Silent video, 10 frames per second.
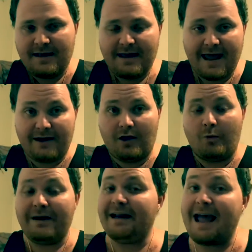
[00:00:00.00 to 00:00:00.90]
And
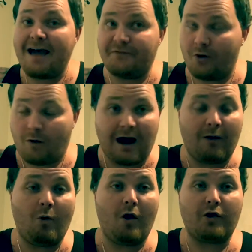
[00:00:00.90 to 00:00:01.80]
we didn't have no hot
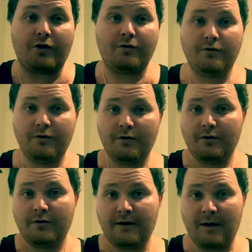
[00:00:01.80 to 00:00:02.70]
water.
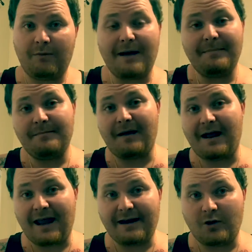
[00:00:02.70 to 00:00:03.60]
And what I mean by,
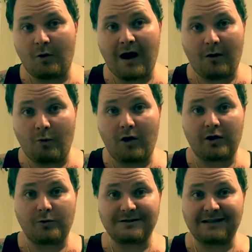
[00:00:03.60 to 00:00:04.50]
like, no hot
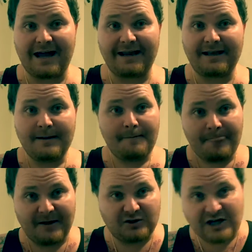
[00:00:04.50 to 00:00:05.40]
water was, like,
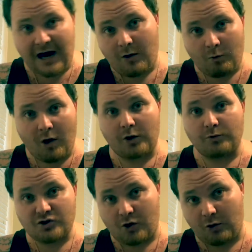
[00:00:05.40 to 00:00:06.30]
the shower water
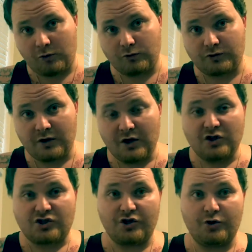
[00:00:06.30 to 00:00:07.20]
was cold,
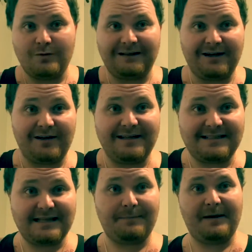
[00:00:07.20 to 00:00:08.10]
so you would literally
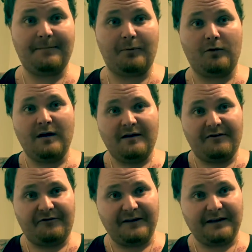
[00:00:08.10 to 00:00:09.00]
see people
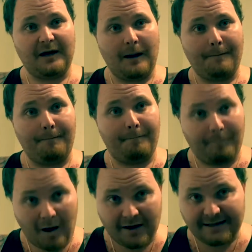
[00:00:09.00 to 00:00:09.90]
filling up
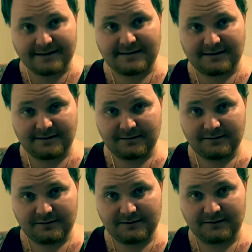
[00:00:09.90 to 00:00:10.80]
buckets.
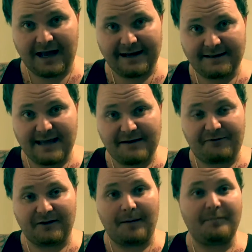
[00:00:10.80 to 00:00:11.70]
Like, they'd
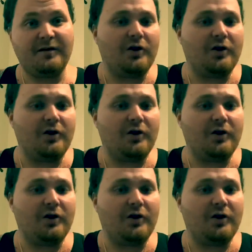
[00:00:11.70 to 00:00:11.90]
fill up